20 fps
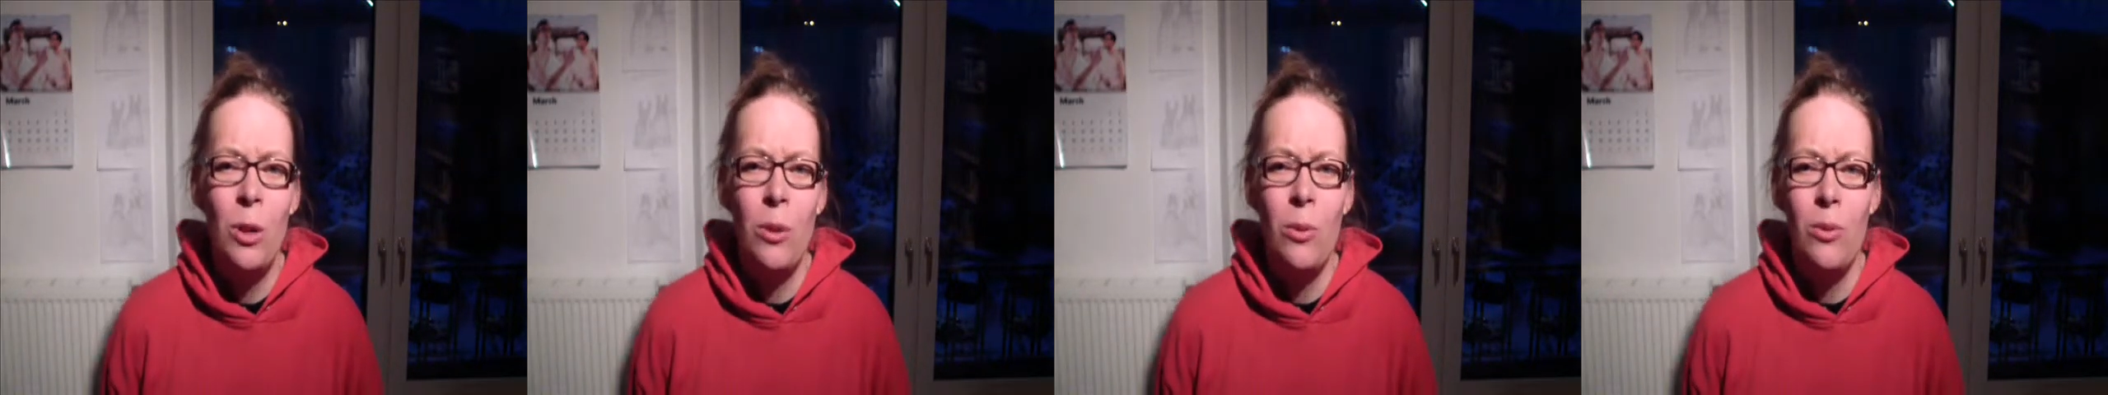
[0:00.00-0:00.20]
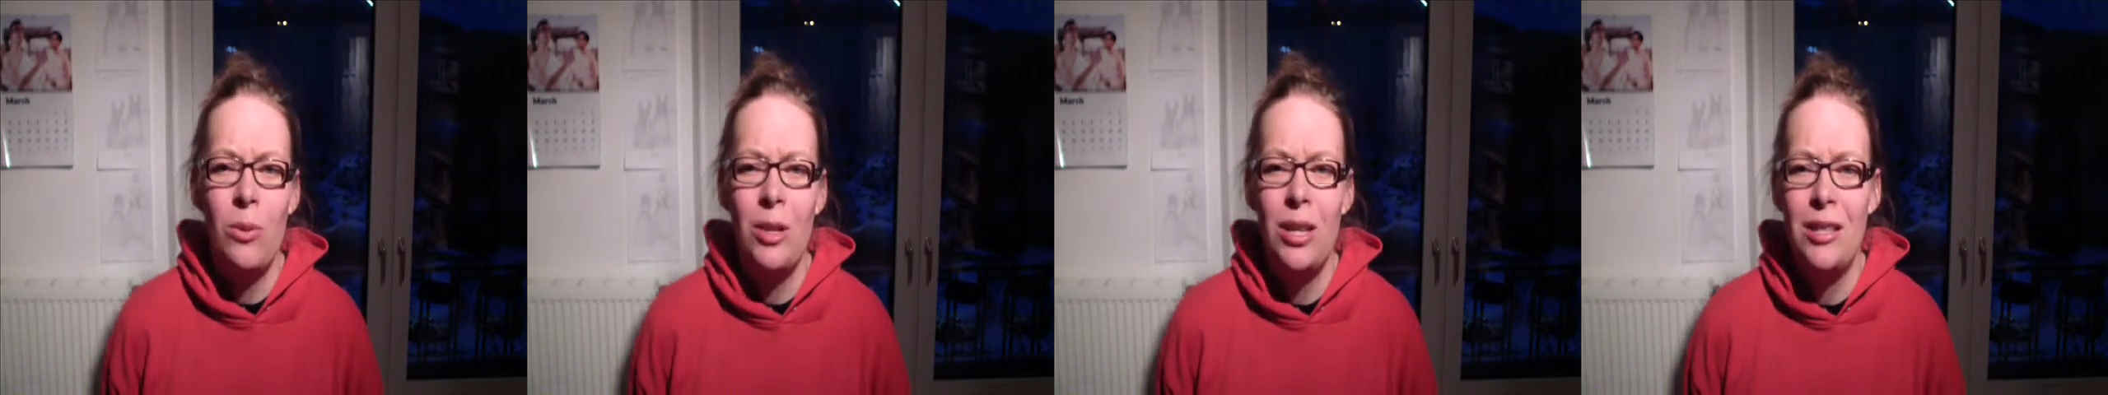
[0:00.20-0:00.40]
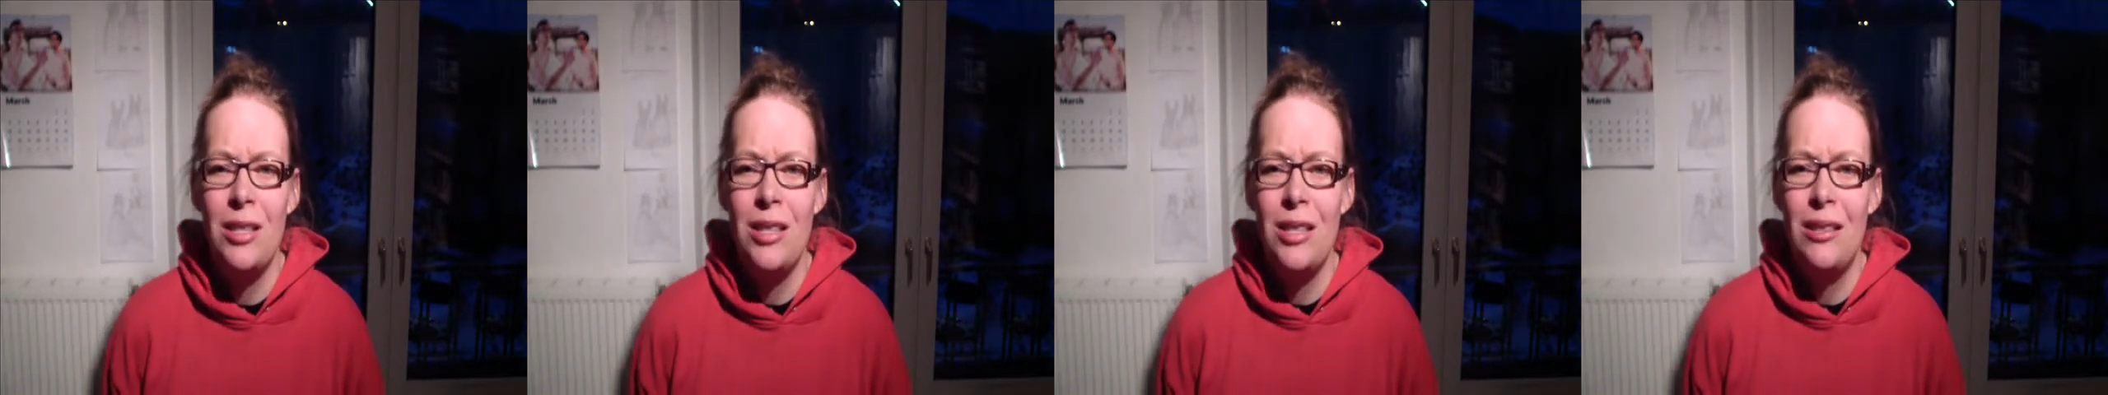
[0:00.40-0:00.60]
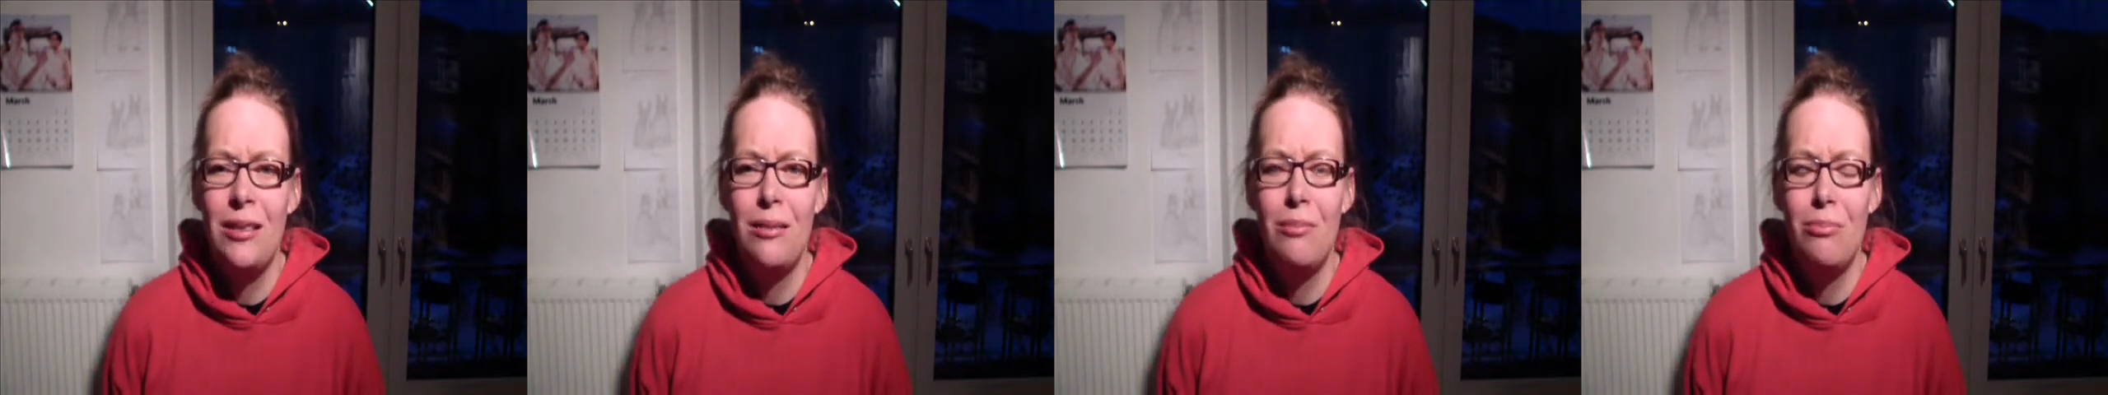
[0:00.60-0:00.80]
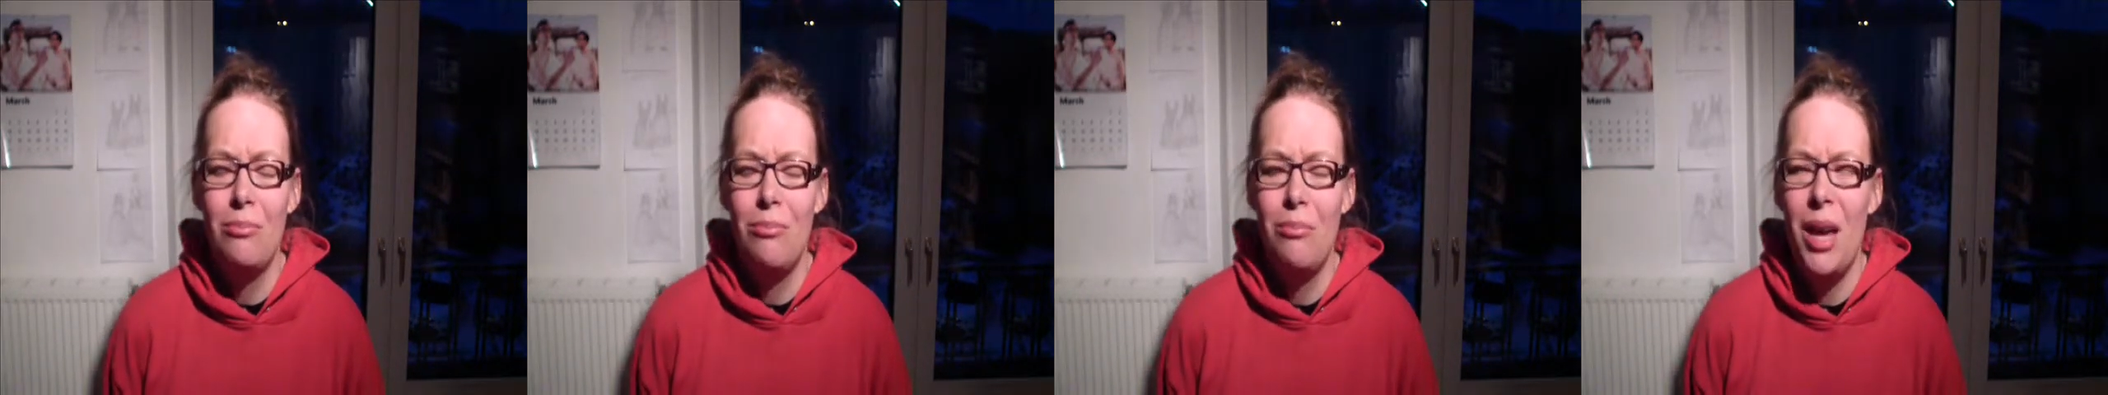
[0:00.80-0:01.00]
why would I need
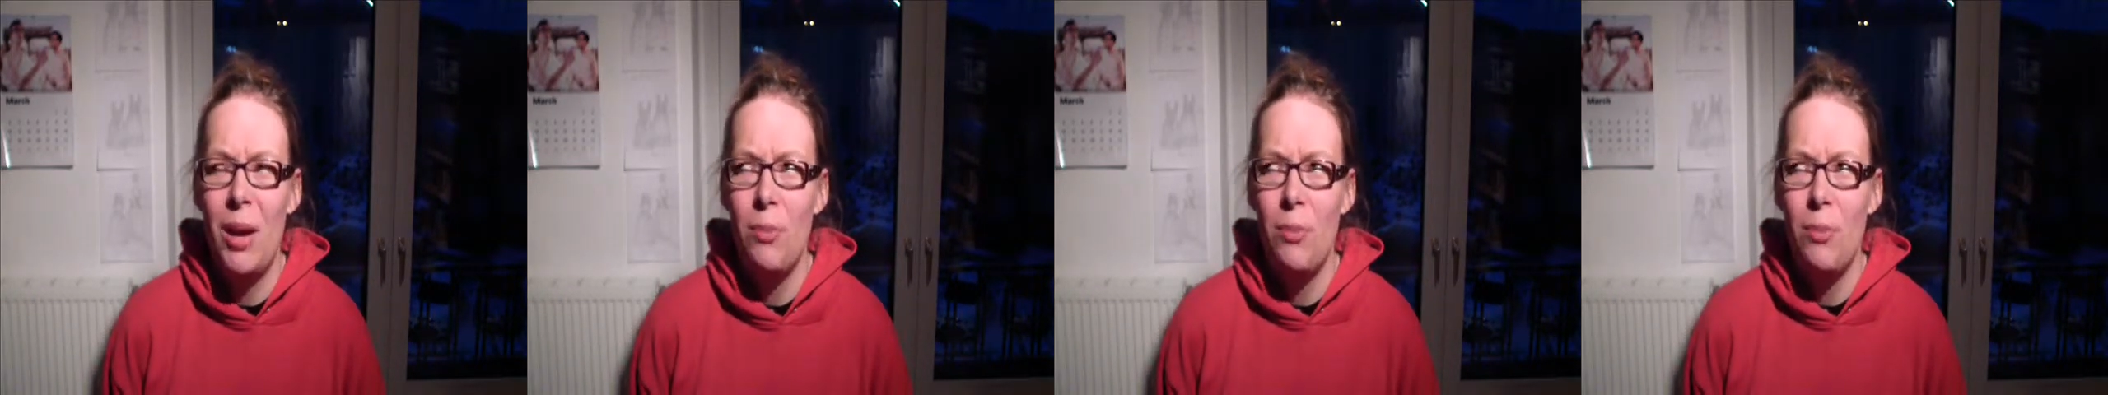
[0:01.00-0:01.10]
a